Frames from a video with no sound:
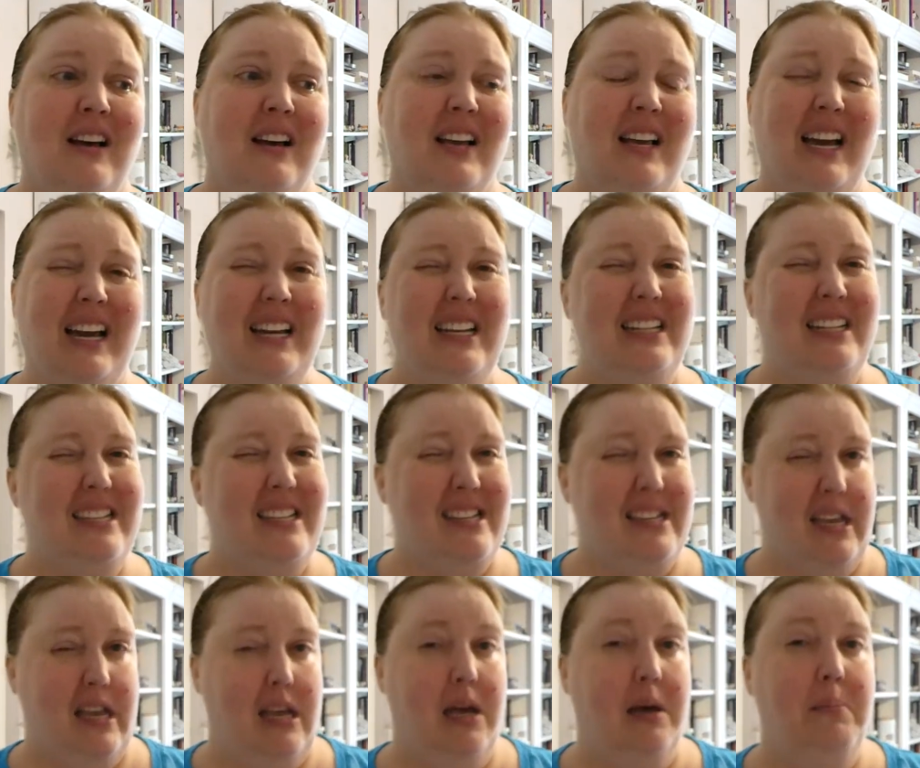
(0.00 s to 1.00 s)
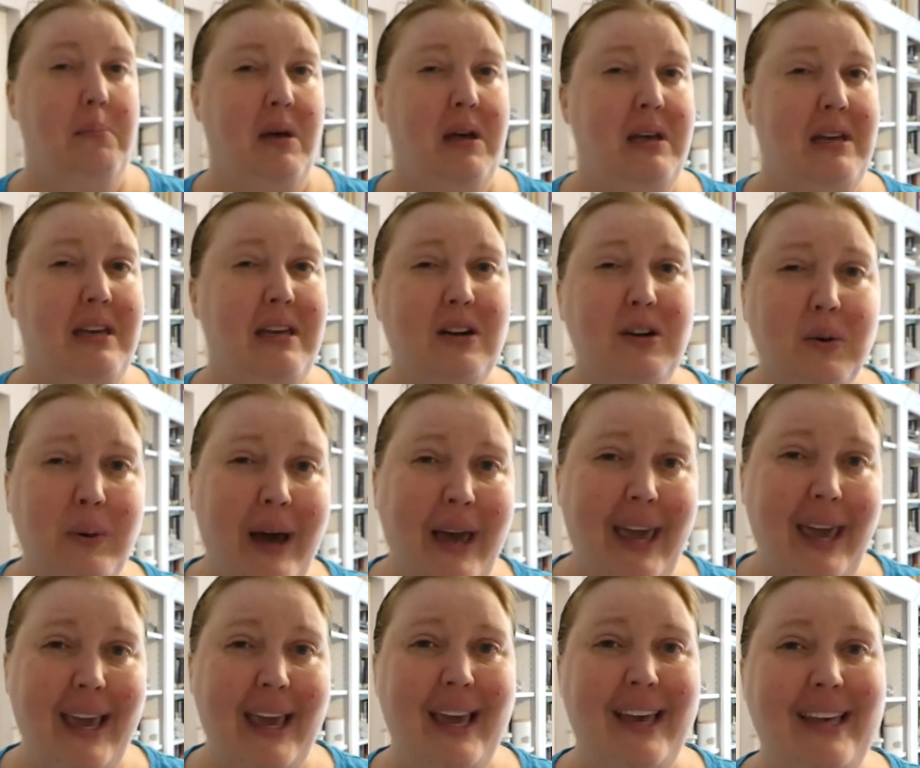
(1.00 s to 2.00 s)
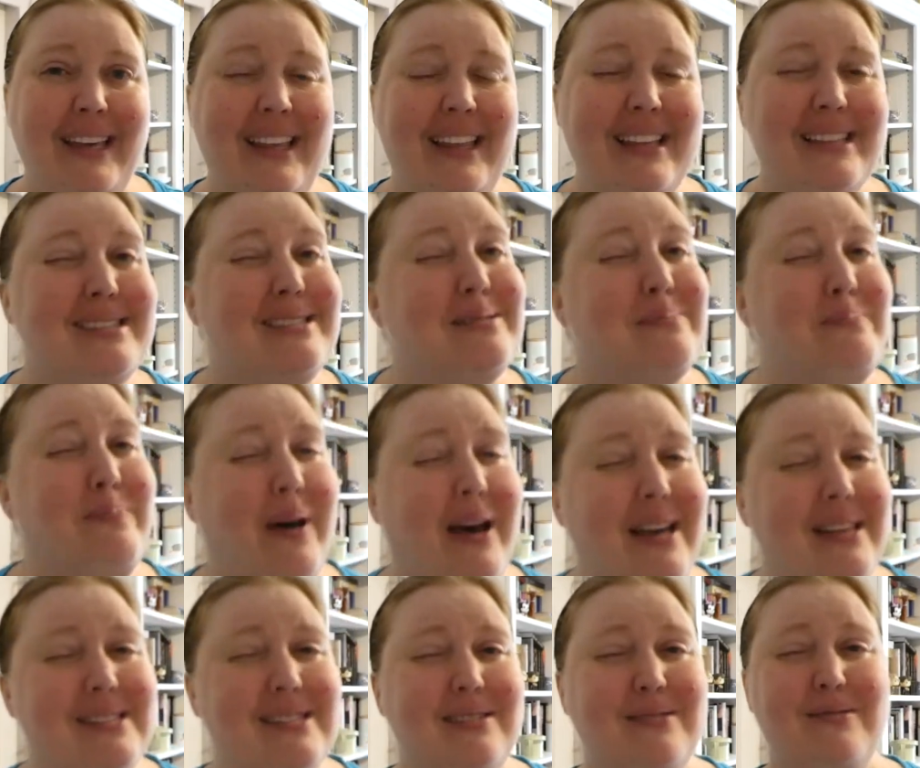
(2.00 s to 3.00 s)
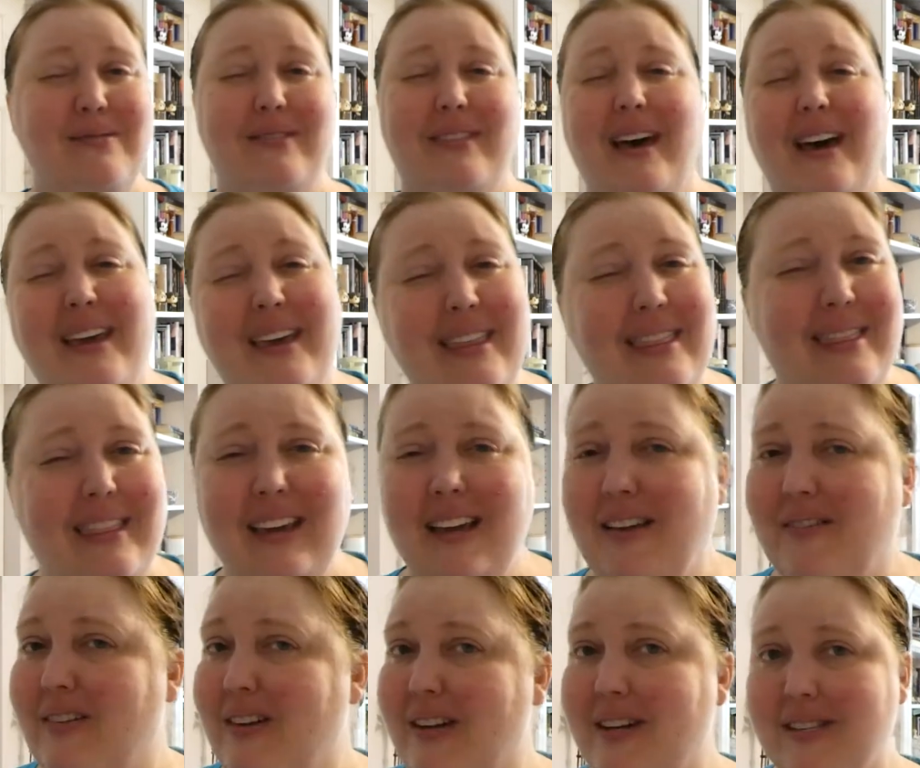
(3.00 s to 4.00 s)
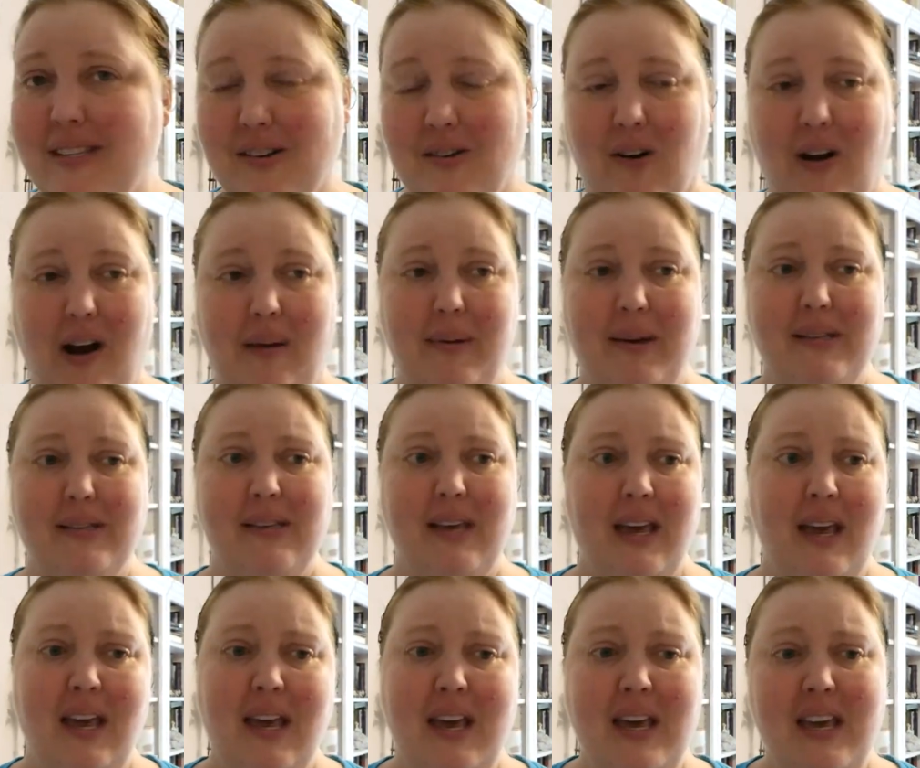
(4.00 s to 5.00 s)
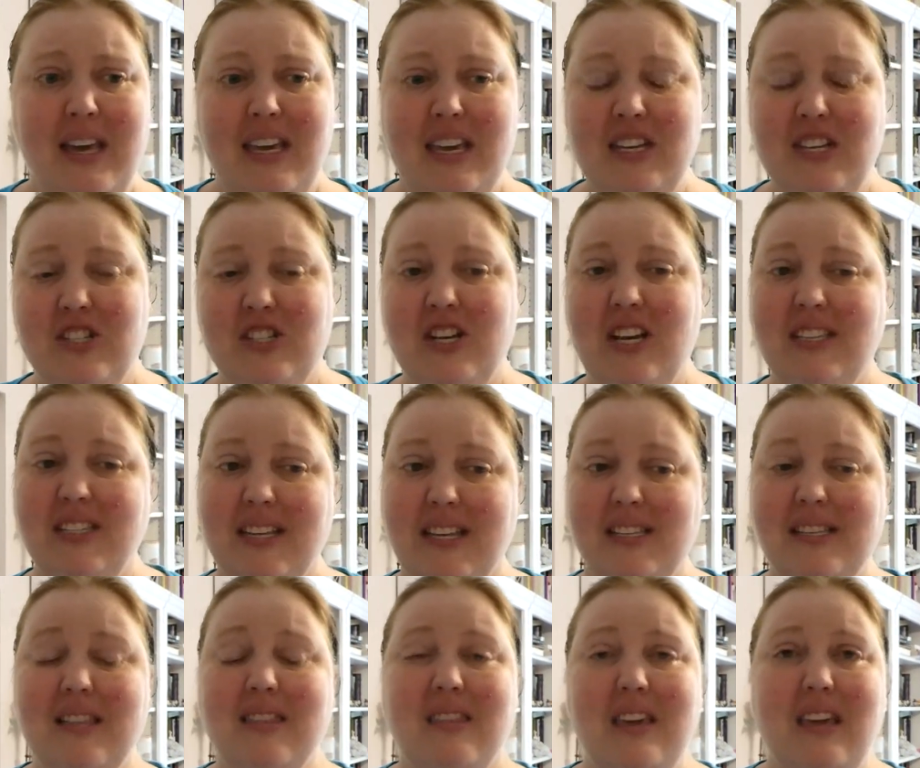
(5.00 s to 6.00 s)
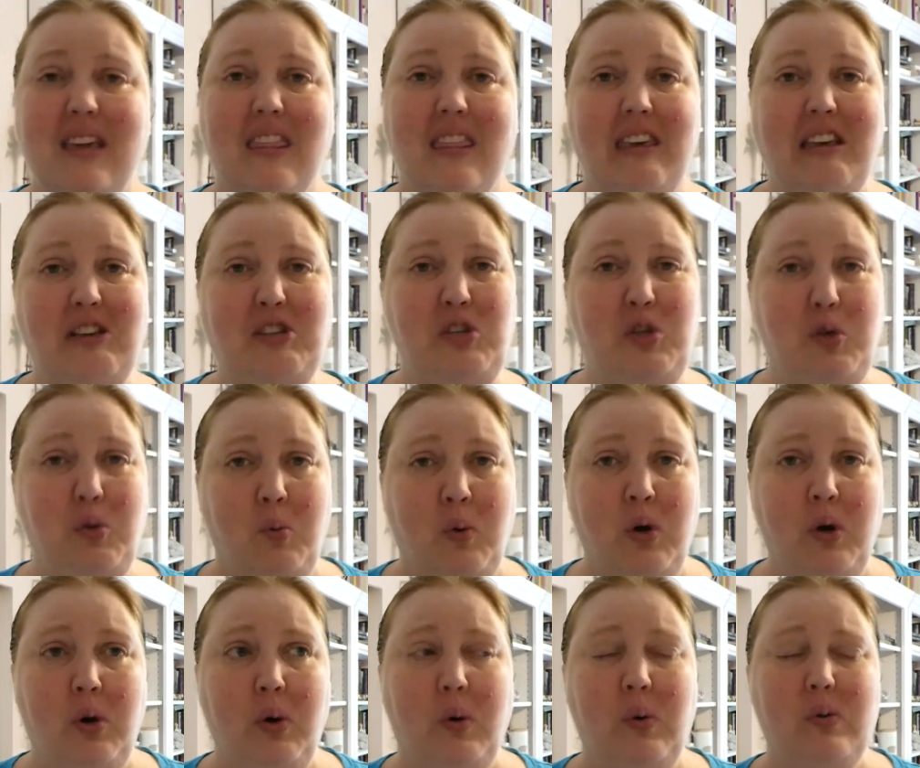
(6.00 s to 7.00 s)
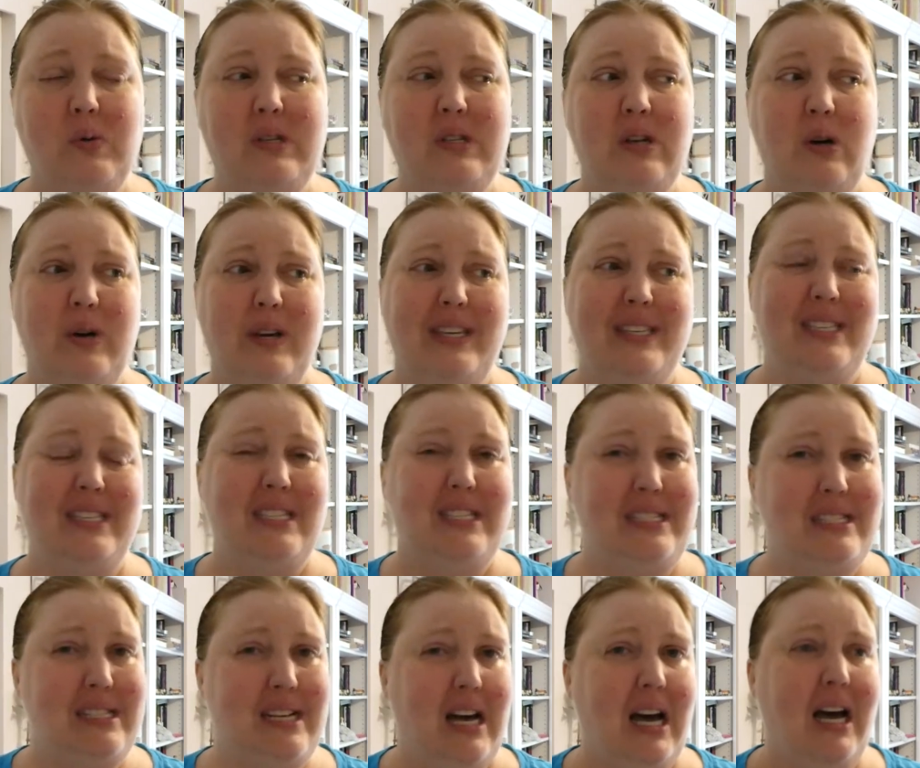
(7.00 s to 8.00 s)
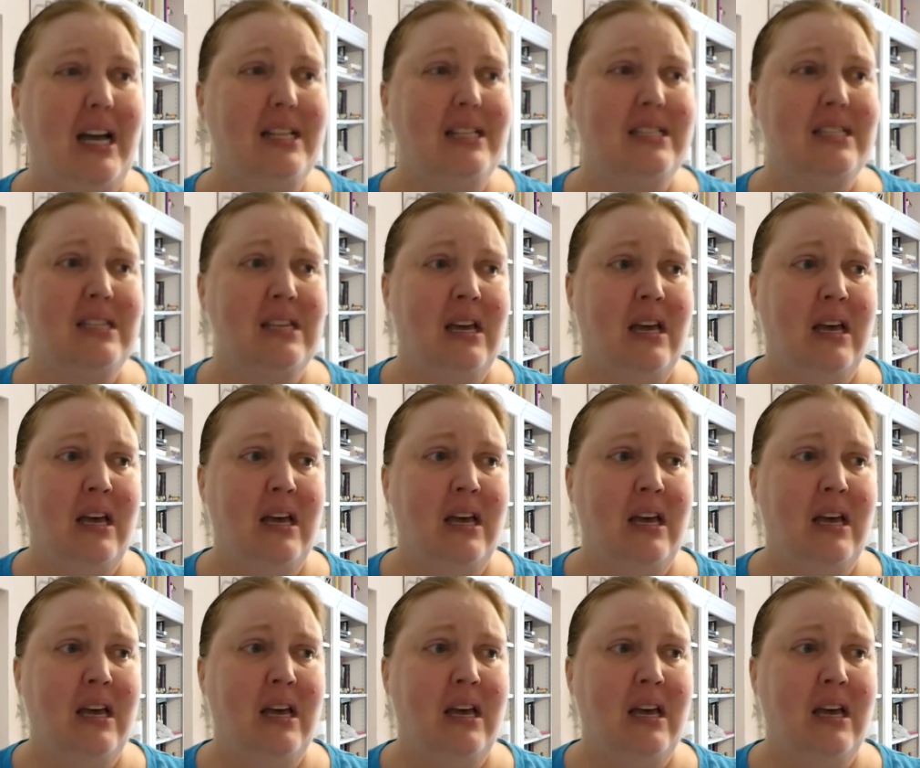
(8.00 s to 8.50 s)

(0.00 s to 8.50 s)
kind of dim in a way. That's the best I could think of to describe it. He just doesn't think things through. So he's not